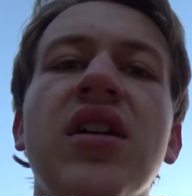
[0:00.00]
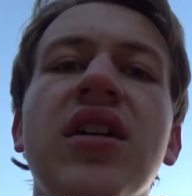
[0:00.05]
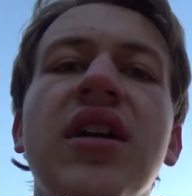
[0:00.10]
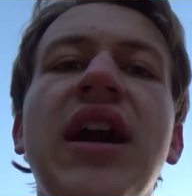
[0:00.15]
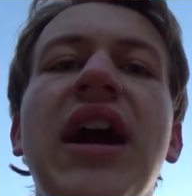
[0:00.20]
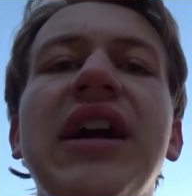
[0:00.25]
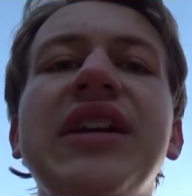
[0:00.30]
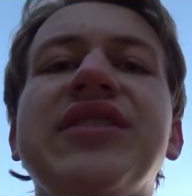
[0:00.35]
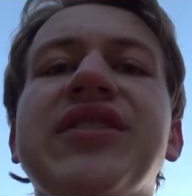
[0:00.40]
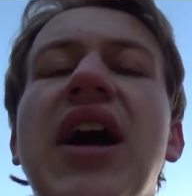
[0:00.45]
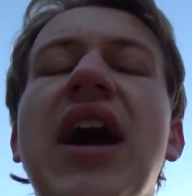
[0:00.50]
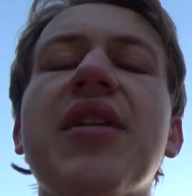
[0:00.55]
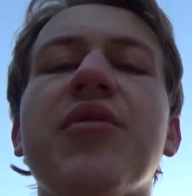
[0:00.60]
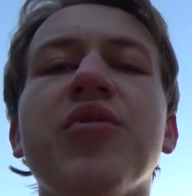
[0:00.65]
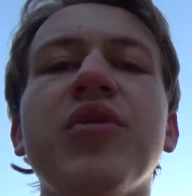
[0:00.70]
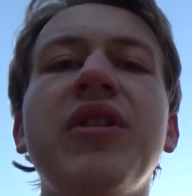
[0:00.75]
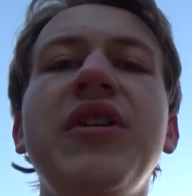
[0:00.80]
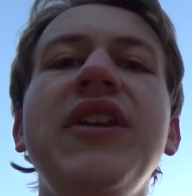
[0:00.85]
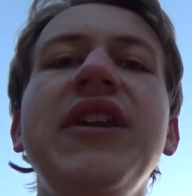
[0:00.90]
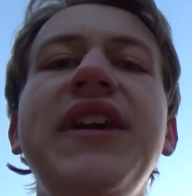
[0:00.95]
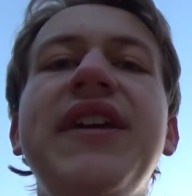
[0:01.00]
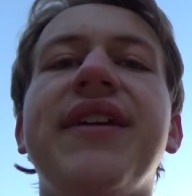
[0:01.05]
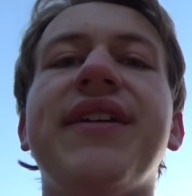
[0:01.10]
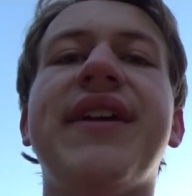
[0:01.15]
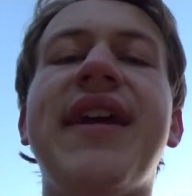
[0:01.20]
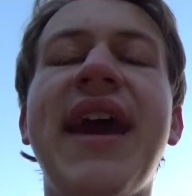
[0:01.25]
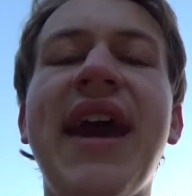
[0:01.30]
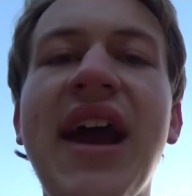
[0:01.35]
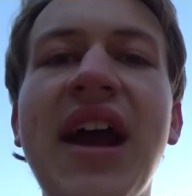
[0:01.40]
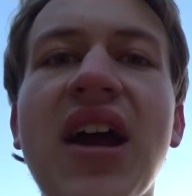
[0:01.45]
Guys, I really
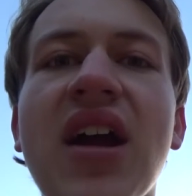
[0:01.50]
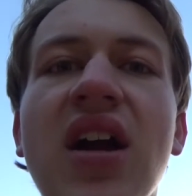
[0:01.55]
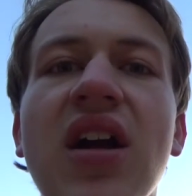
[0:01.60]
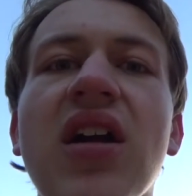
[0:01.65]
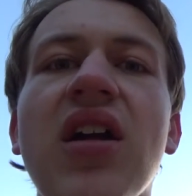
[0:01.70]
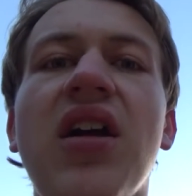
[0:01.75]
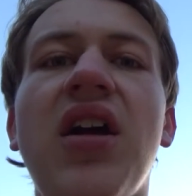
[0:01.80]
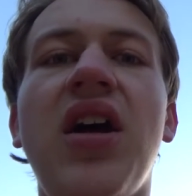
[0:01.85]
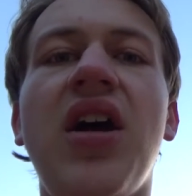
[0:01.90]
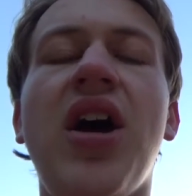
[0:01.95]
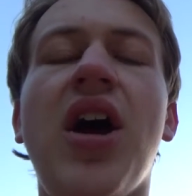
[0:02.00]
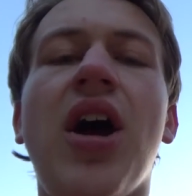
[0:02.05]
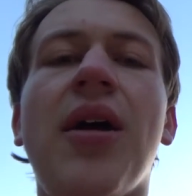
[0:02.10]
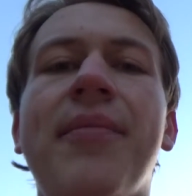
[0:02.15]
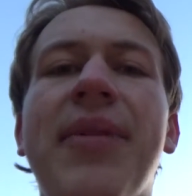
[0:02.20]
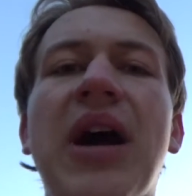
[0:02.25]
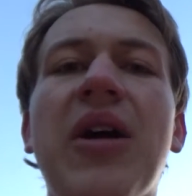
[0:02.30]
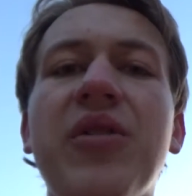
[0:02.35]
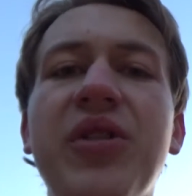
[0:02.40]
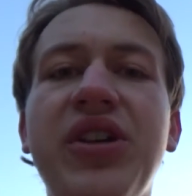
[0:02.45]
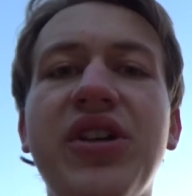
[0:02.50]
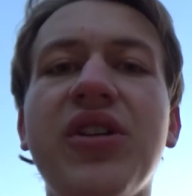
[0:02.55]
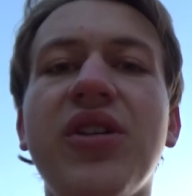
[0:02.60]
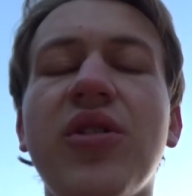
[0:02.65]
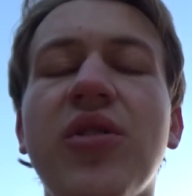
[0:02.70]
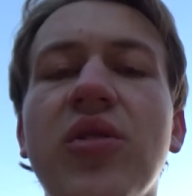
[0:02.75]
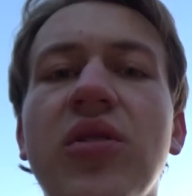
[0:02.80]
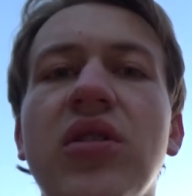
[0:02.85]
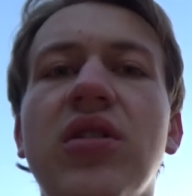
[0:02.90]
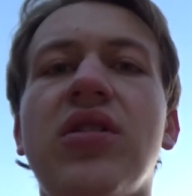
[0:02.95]
care about
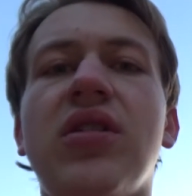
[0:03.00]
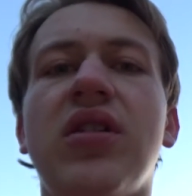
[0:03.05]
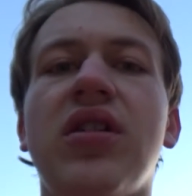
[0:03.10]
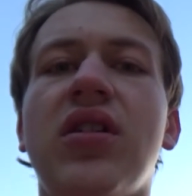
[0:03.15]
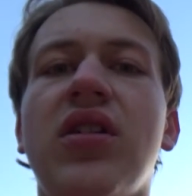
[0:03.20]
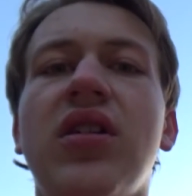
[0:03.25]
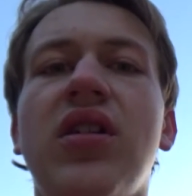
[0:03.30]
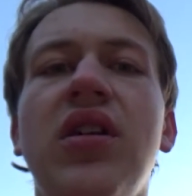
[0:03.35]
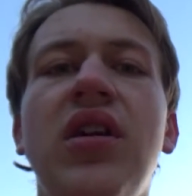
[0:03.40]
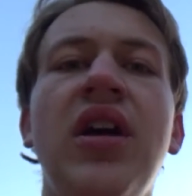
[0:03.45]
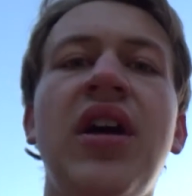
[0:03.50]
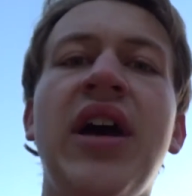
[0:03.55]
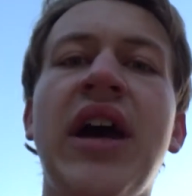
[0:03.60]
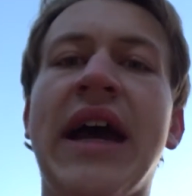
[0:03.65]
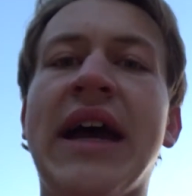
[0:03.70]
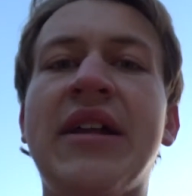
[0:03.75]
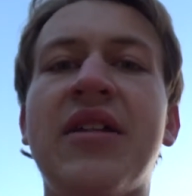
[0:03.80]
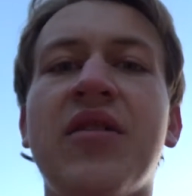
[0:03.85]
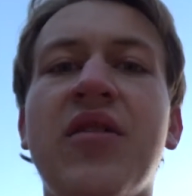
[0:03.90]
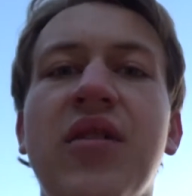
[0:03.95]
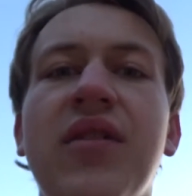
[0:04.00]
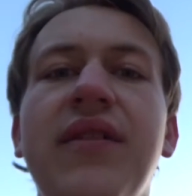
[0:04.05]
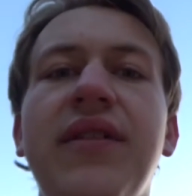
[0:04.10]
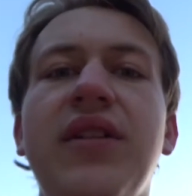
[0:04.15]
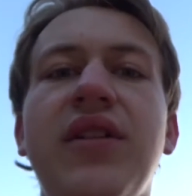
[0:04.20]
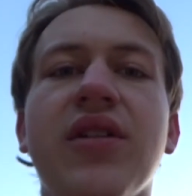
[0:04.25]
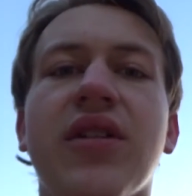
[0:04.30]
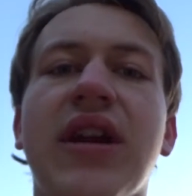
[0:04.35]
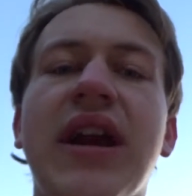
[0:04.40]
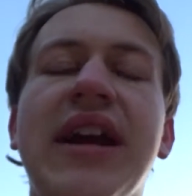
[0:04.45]
you and
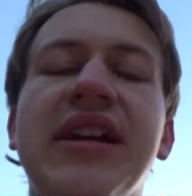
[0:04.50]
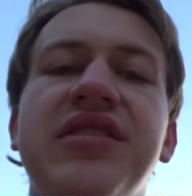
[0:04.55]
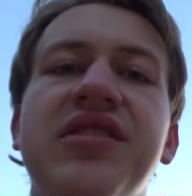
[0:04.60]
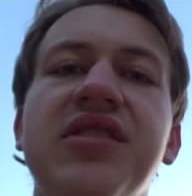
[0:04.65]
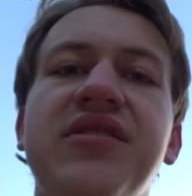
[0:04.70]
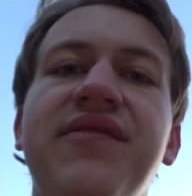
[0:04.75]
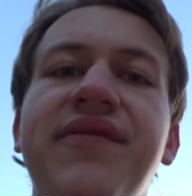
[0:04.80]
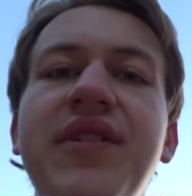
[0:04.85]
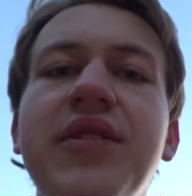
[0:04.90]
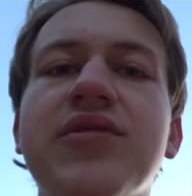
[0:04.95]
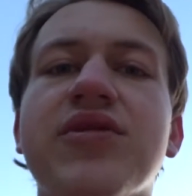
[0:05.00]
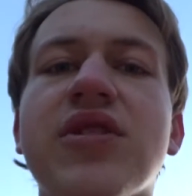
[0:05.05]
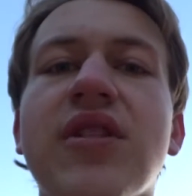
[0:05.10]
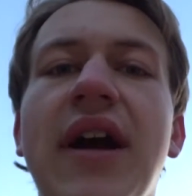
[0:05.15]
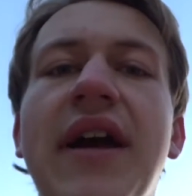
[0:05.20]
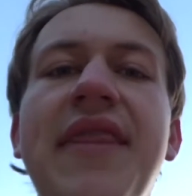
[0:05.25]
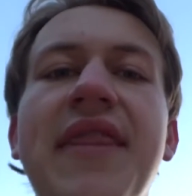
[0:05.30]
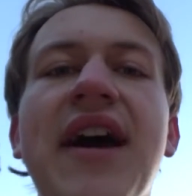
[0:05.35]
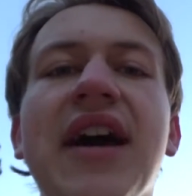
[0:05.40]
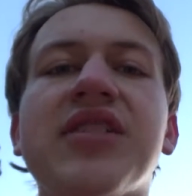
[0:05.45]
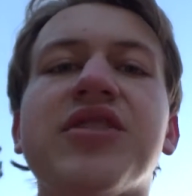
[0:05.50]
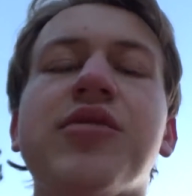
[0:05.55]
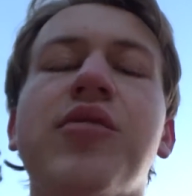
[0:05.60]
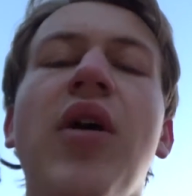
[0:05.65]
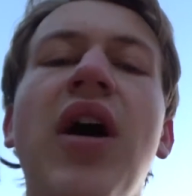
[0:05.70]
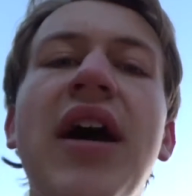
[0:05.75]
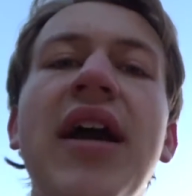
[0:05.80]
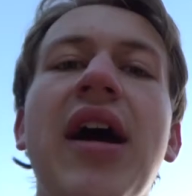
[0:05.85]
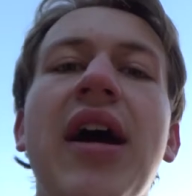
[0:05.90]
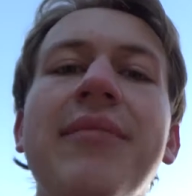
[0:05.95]
your guys' future, and that's
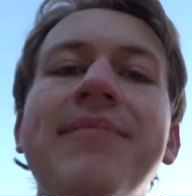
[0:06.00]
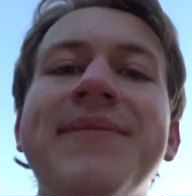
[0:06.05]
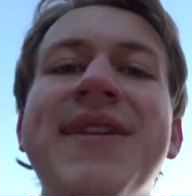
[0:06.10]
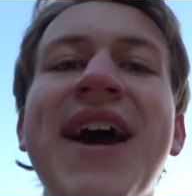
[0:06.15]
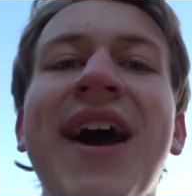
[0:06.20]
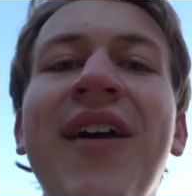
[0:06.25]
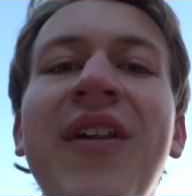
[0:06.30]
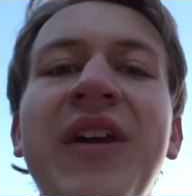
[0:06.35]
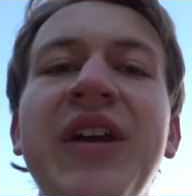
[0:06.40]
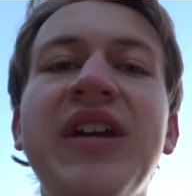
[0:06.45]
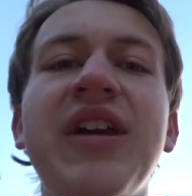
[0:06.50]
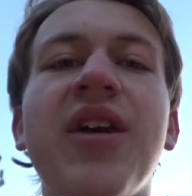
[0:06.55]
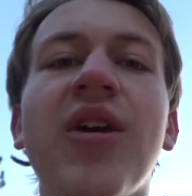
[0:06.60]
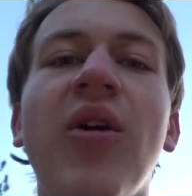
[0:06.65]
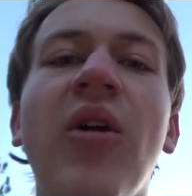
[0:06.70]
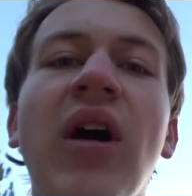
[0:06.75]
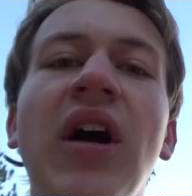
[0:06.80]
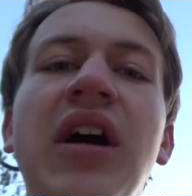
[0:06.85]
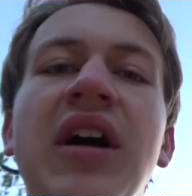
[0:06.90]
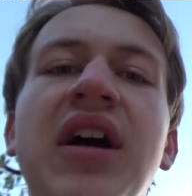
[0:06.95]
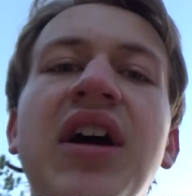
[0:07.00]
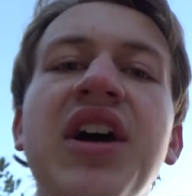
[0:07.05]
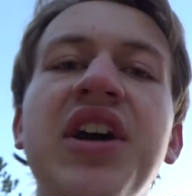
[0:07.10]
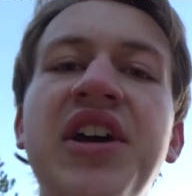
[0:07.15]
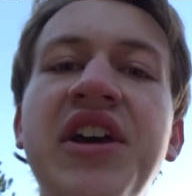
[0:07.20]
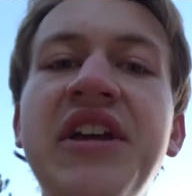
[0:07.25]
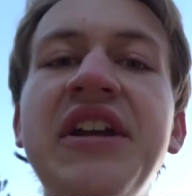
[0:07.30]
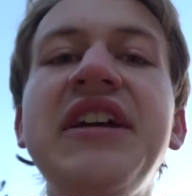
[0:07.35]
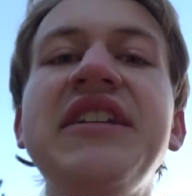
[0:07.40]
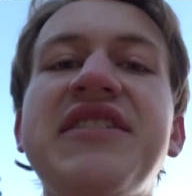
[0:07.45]
why I'm telling you,
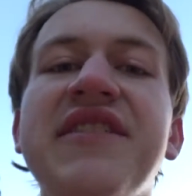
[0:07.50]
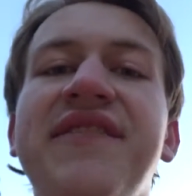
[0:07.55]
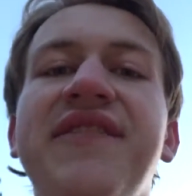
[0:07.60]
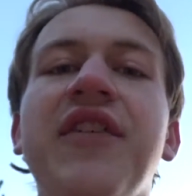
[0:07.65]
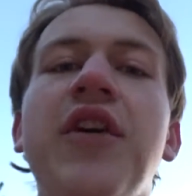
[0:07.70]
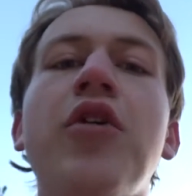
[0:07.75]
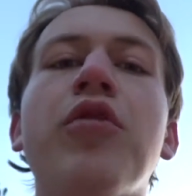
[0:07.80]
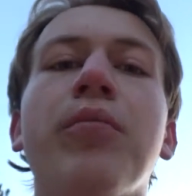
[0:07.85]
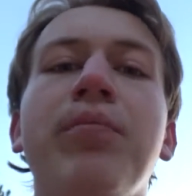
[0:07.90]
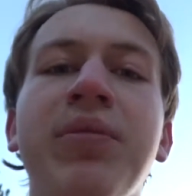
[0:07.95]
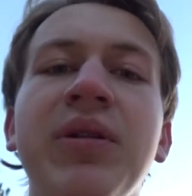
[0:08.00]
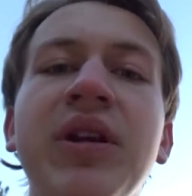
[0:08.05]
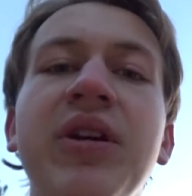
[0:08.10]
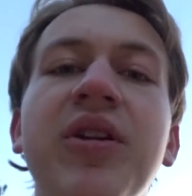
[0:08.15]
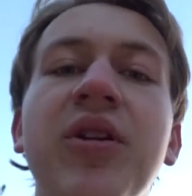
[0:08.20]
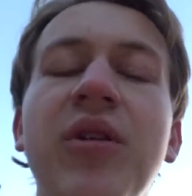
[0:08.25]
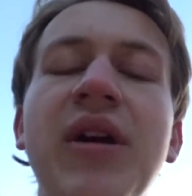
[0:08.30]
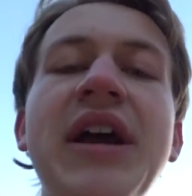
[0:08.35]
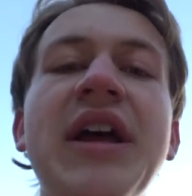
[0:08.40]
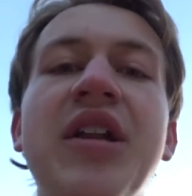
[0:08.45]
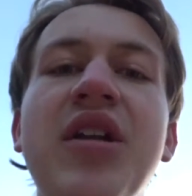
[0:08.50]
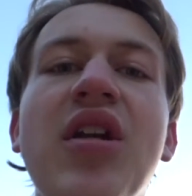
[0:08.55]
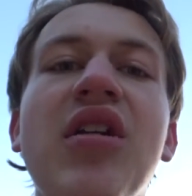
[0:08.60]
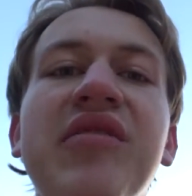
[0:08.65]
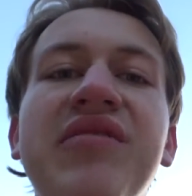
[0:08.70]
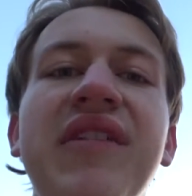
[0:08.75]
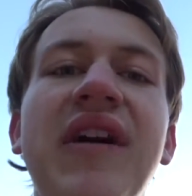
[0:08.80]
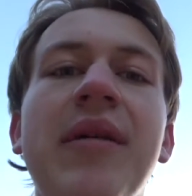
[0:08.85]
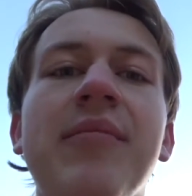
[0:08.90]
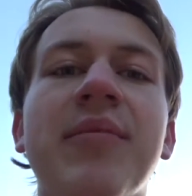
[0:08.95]
you need to vote blue in
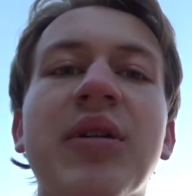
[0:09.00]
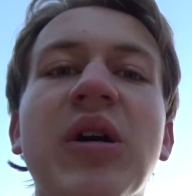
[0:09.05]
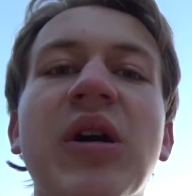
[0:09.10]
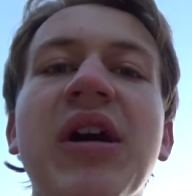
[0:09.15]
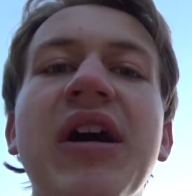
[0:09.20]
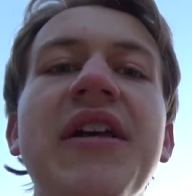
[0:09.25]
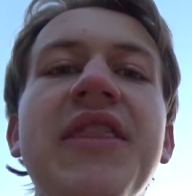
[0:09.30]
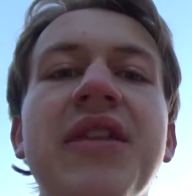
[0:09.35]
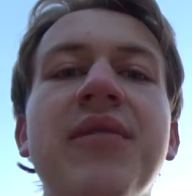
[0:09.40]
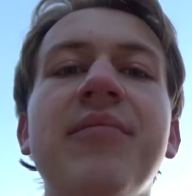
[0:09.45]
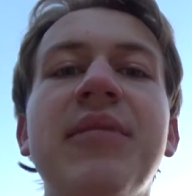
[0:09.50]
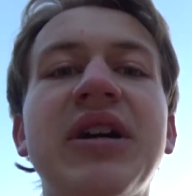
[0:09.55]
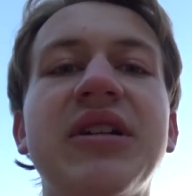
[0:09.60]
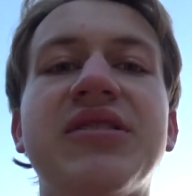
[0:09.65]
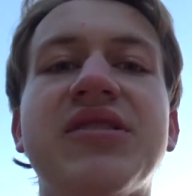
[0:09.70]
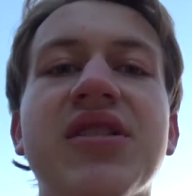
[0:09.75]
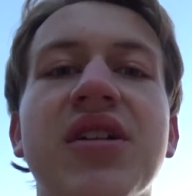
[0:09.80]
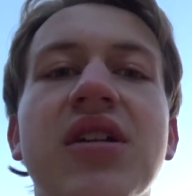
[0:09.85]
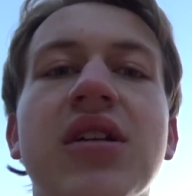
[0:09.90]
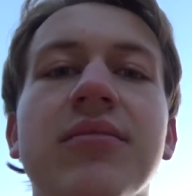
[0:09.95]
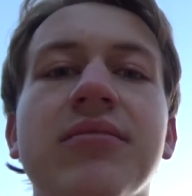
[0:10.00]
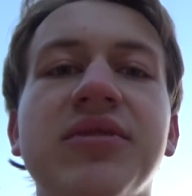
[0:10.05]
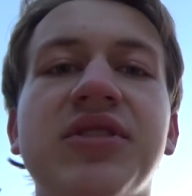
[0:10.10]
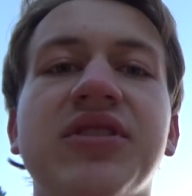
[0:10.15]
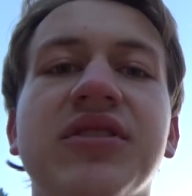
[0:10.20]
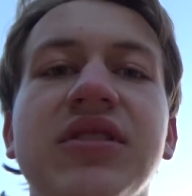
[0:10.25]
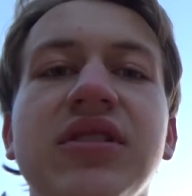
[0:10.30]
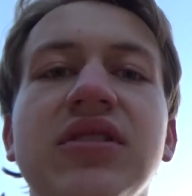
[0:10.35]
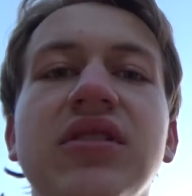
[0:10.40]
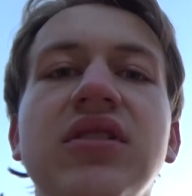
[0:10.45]
November in the midterms.